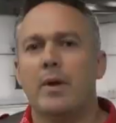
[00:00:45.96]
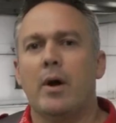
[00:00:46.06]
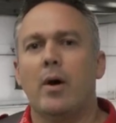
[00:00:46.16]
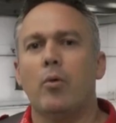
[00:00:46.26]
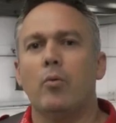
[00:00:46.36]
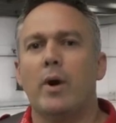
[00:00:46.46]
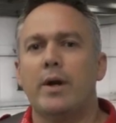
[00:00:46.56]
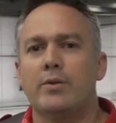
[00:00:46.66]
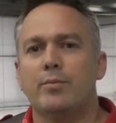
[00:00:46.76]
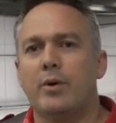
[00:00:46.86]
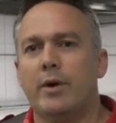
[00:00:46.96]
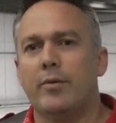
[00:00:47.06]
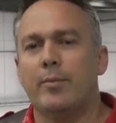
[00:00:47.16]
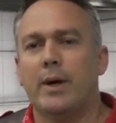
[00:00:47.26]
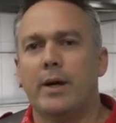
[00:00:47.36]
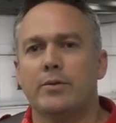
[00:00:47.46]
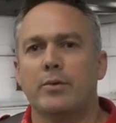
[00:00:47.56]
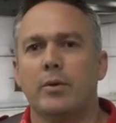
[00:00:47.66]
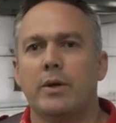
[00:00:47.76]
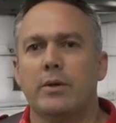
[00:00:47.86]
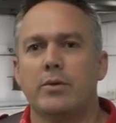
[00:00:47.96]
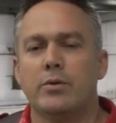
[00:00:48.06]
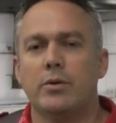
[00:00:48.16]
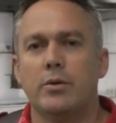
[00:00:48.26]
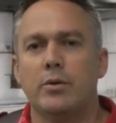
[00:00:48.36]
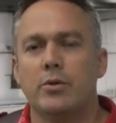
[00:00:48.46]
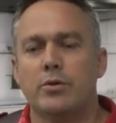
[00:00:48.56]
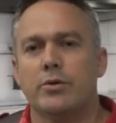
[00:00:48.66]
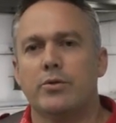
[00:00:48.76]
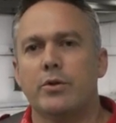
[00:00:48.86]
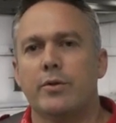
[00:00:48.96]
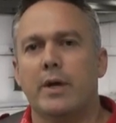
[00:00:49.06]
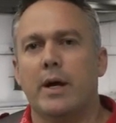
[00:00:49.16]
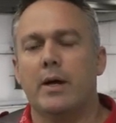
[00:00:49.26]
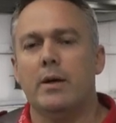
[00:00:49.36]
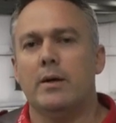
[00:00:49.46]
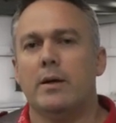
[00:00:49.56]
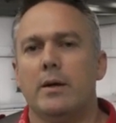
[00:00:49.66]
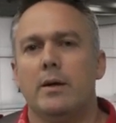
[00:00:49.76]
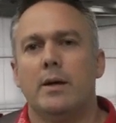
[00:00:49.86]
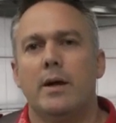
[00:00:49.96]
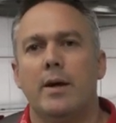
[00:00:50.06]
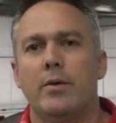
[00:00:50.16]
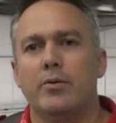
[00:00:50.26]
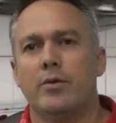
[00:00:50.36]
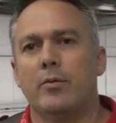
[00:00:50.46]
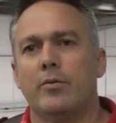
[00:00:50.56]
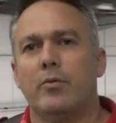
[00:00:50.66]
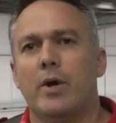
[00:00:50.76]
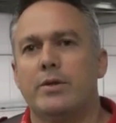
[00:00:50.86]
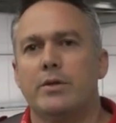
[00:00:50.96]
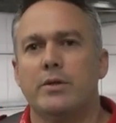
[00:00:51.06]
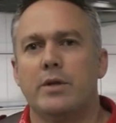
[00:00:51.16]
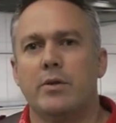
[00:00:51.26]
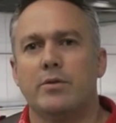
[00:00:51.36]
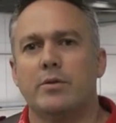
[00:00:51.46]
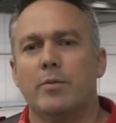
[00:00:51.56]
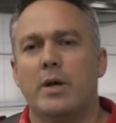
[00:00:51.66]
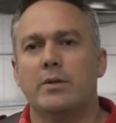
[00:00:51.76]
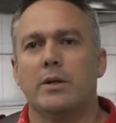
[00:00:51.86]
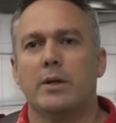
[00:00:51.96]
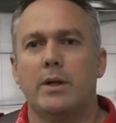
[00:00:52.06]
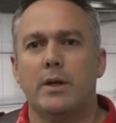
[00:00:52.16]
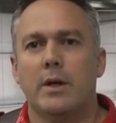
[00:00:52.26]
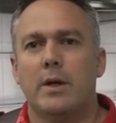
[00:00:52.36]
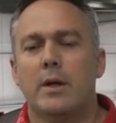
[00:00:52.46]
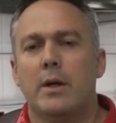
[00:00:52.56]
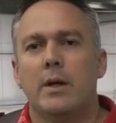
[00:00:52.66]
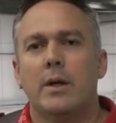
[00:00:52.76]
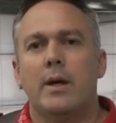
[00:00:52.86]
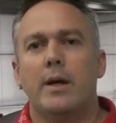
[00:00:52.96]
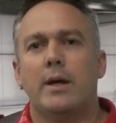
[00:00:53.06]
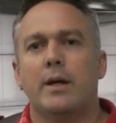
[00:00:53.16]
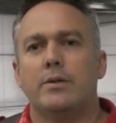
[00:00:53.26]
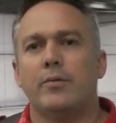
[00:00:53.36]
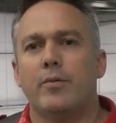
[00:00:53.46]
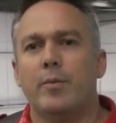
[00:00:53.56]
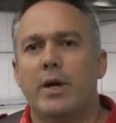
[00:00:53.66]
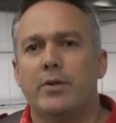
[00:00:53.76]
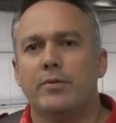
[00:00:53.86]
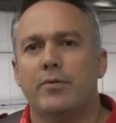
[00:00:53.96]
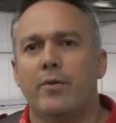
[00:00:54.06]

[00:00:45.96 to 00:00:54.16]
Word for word: a whole range myriad of parts that we can use to tune the car and the job of a race engineer is to basically he gets information